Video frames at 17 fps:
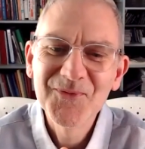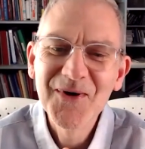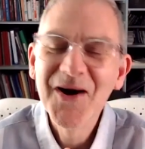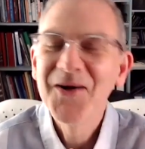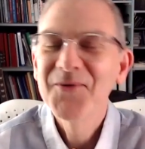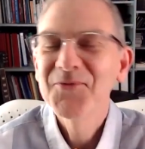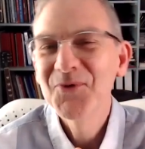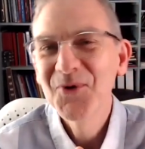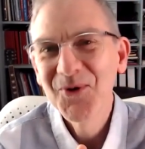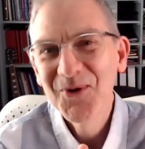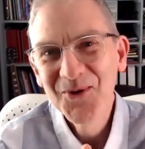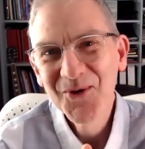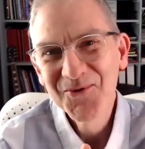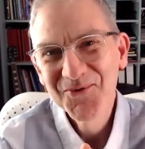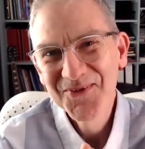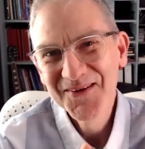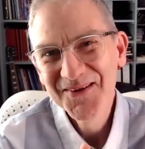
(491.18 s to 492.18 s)
I've got a
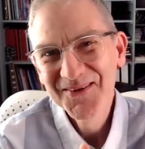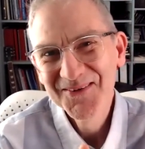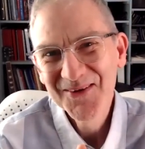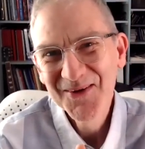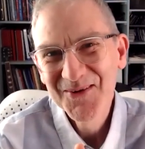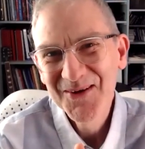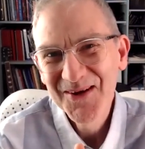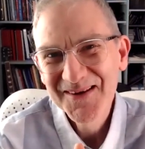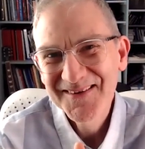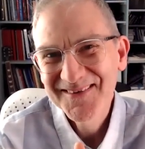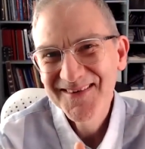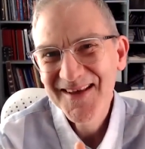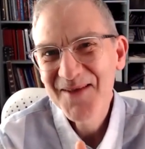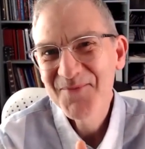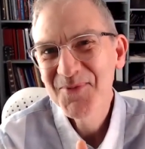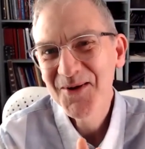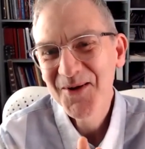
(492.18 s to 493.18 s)
lot of things I would like to
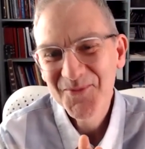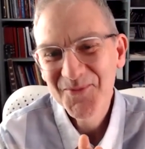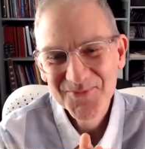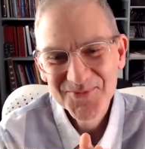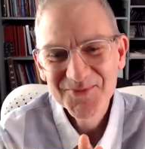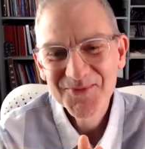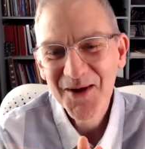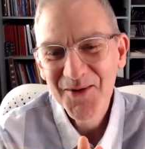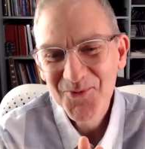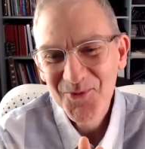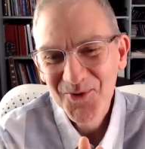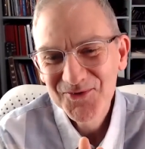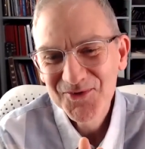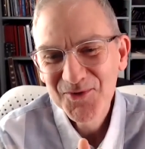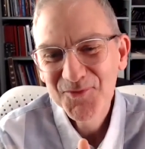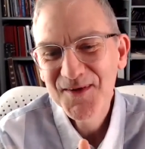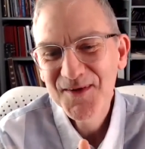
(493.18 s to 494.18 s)
say, but I want
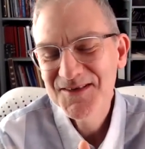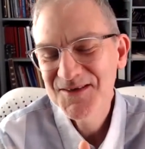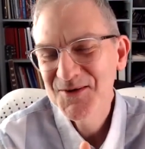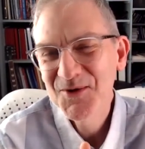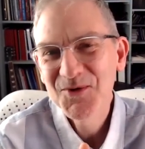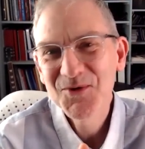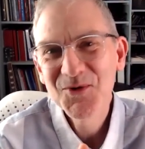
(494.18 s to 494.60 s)
to feature you.